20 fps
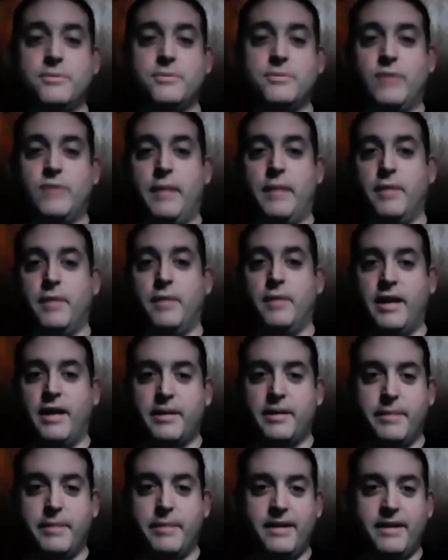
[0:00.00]
ramble on
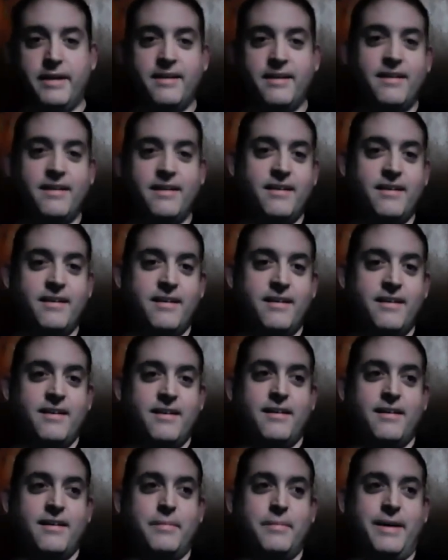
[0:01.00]
a bit
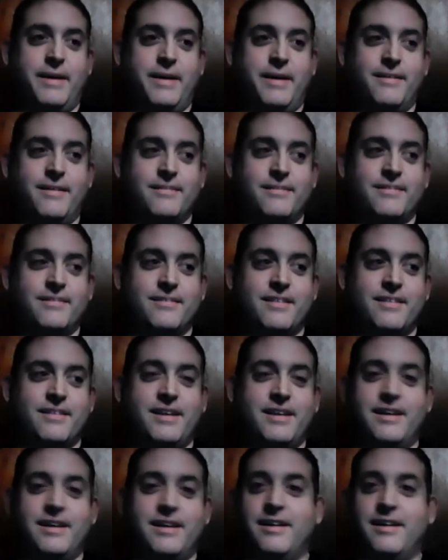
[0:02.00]
about
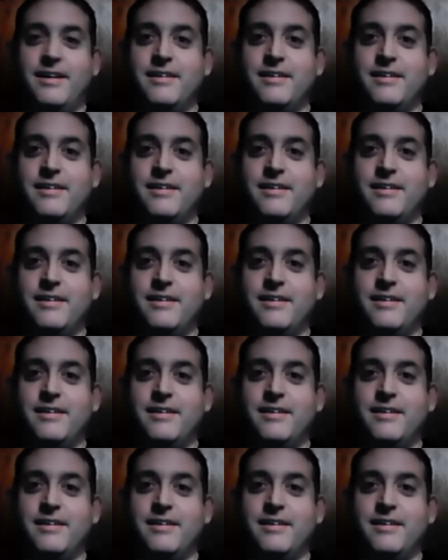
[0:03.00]
the